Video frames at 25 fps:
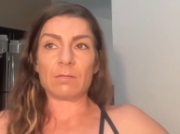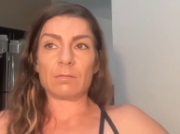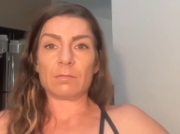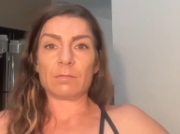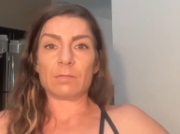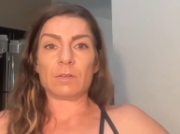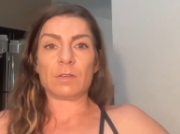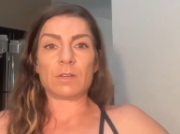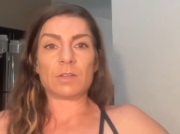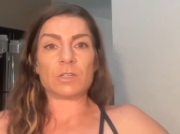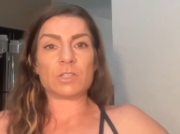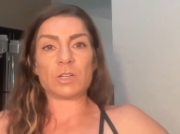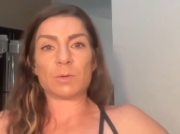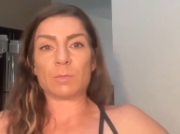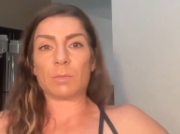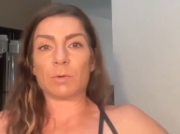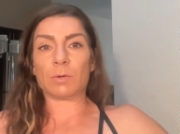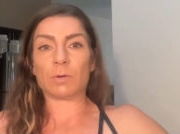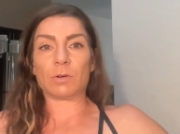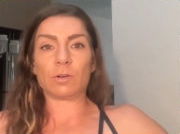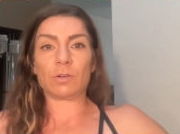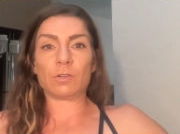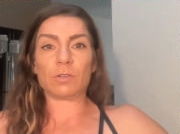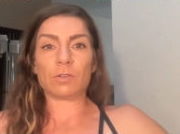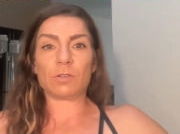the gym
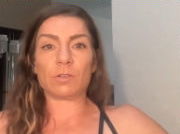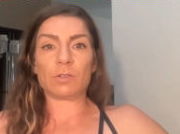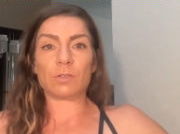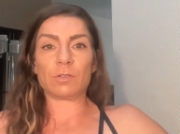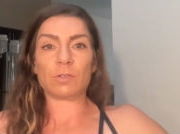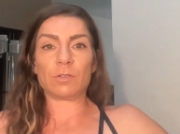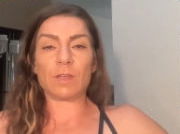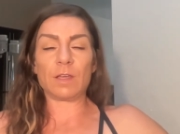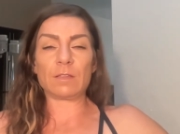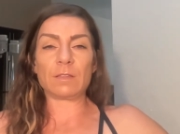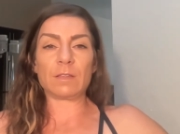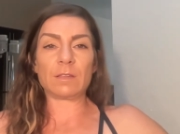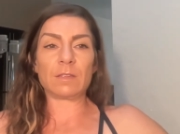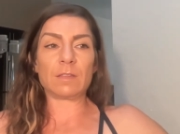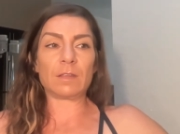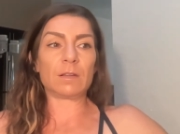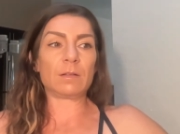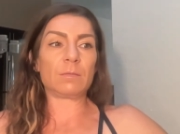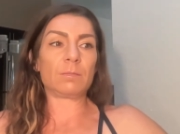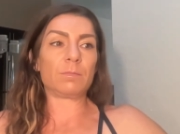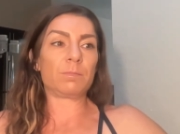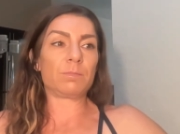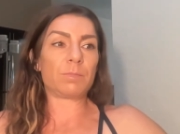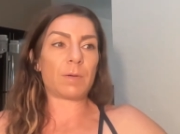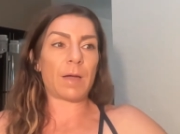owners think that
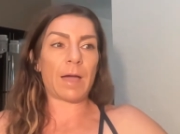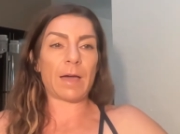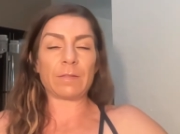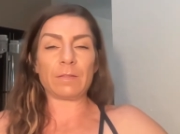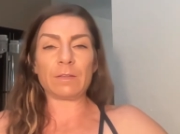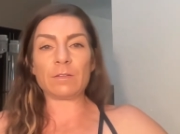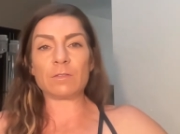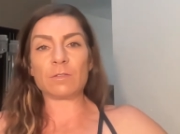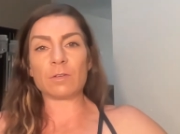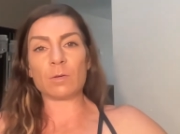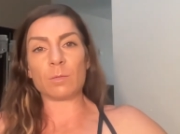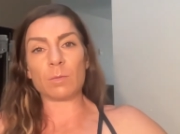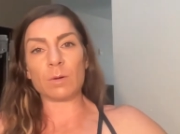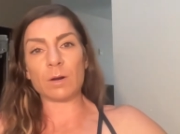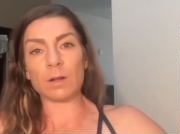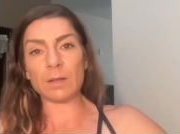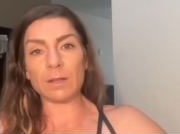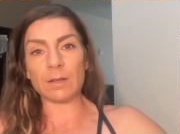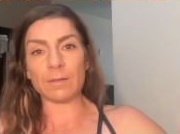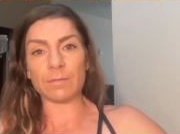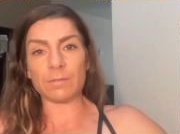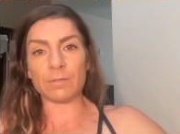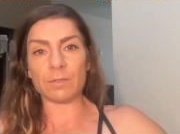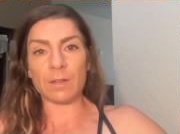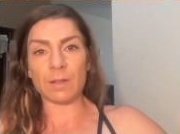the athletes don't want to
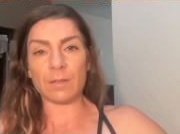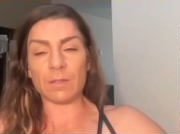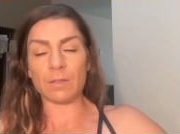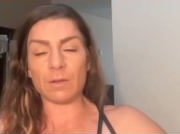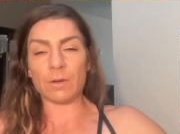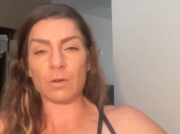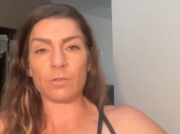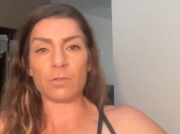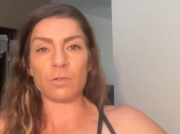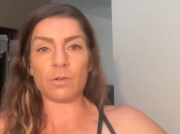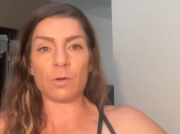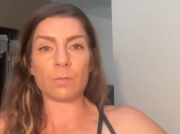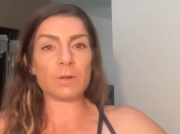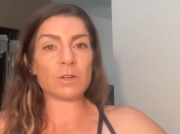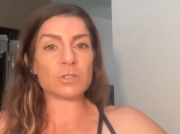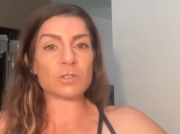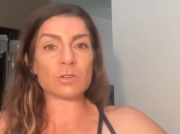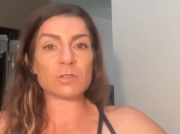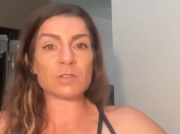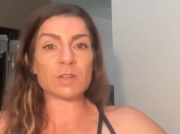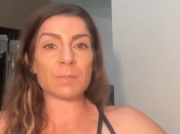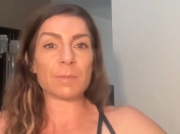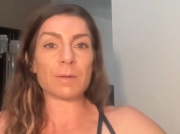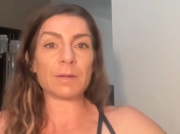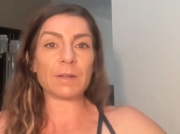lift, that there's nobody that
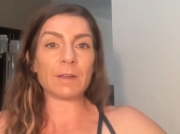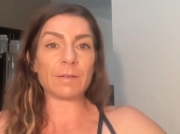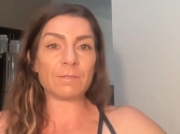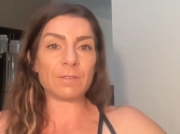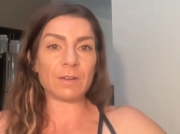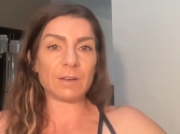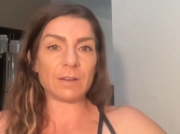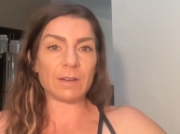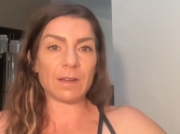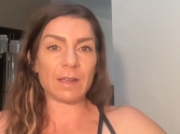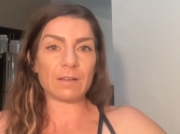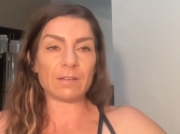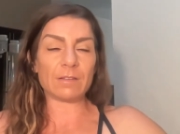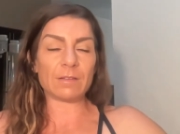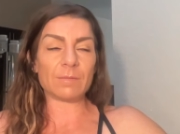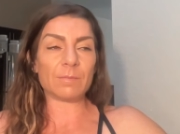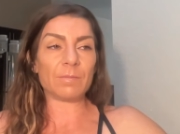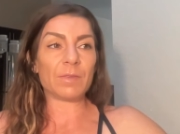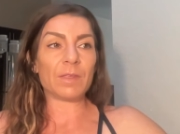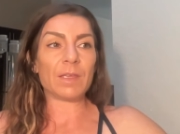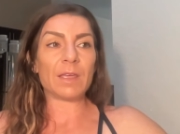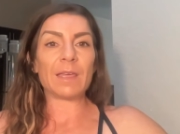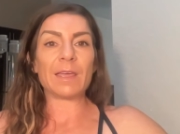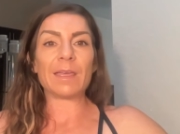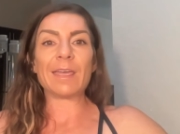shows up on lifting days.
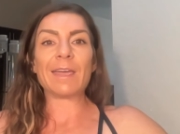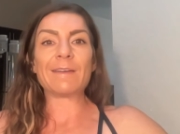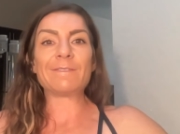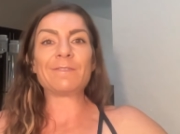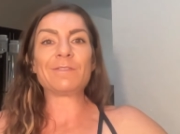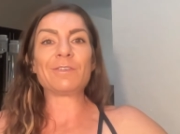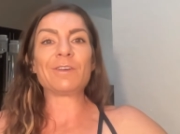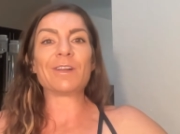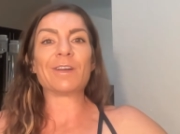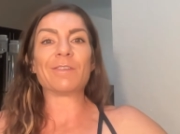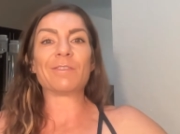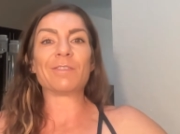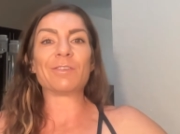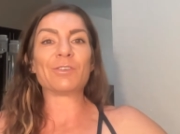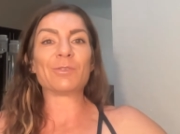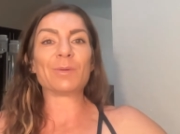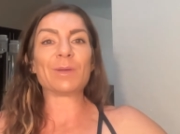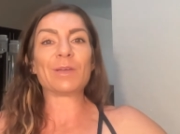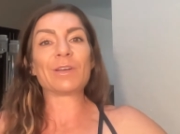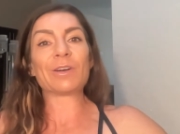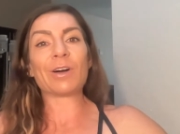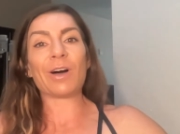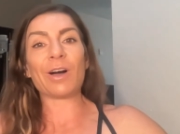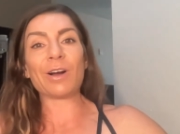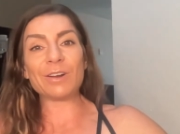If they're never
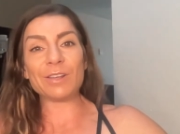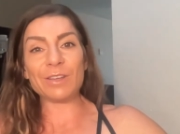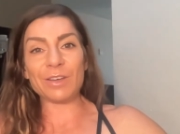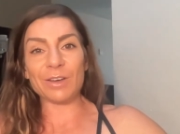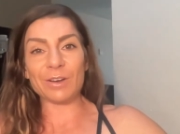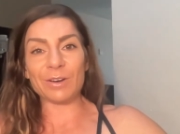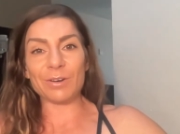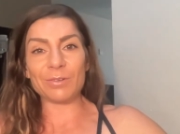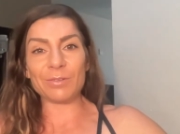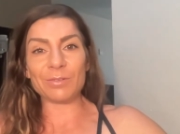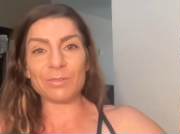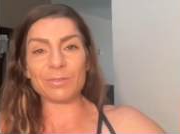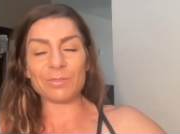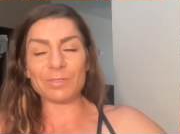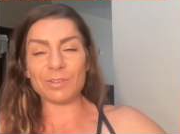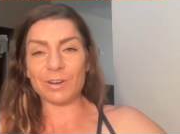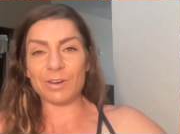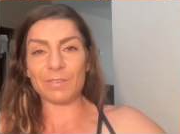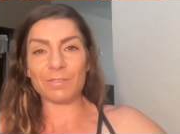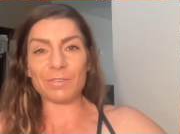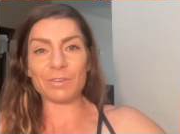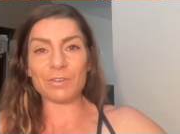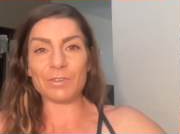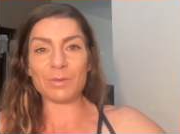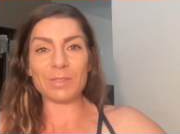doing cardio, they're
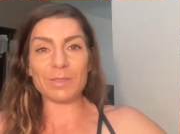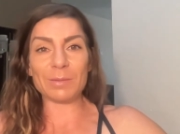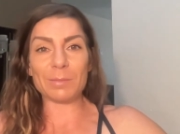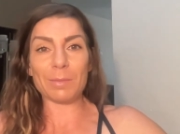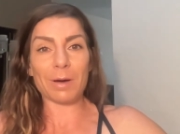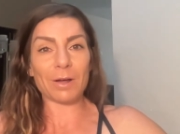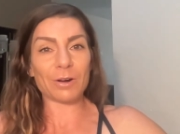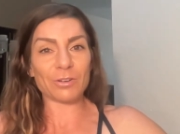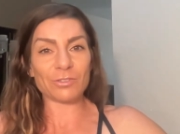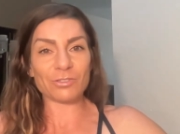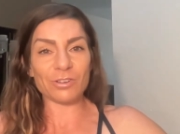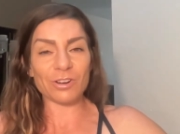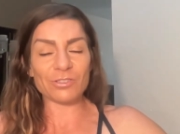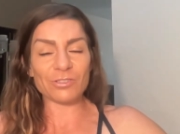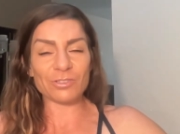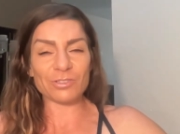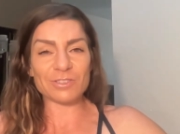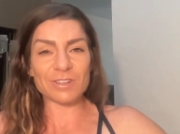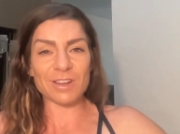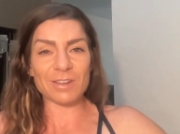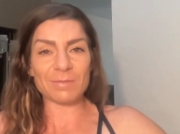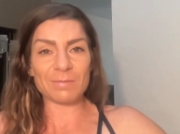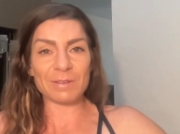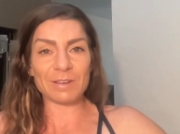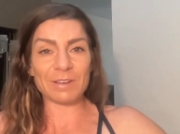never doing the monostructural
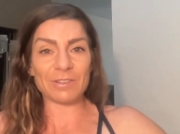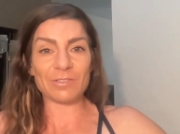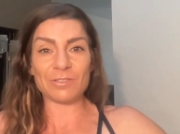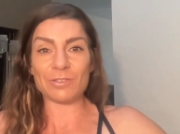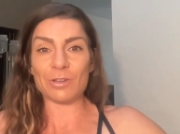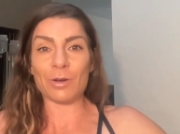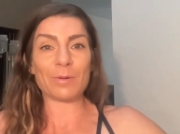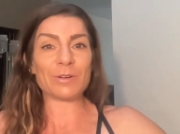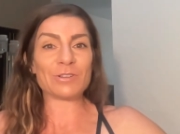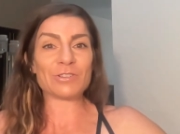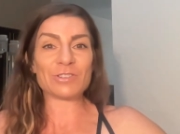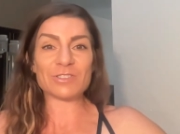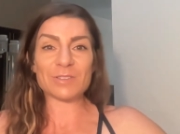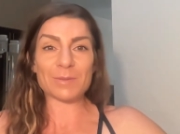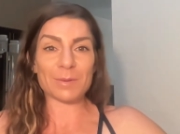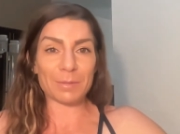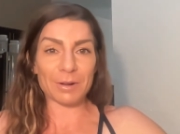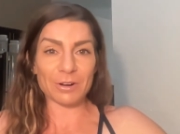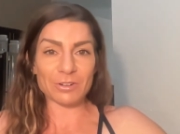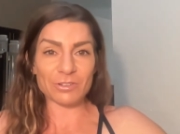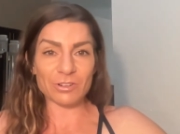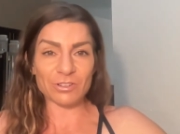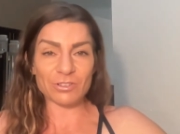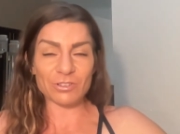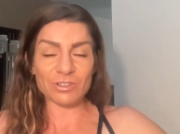stuff because nobody shows up on
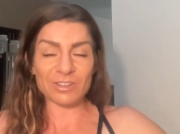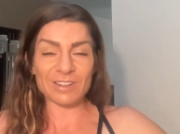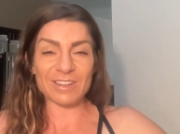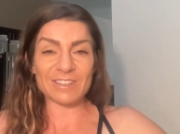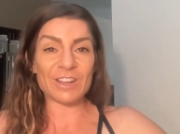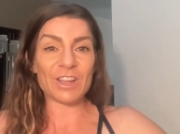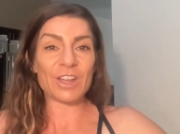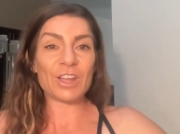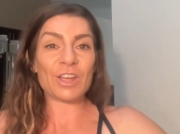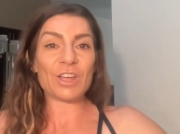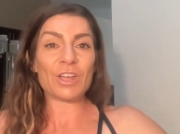monostructural days.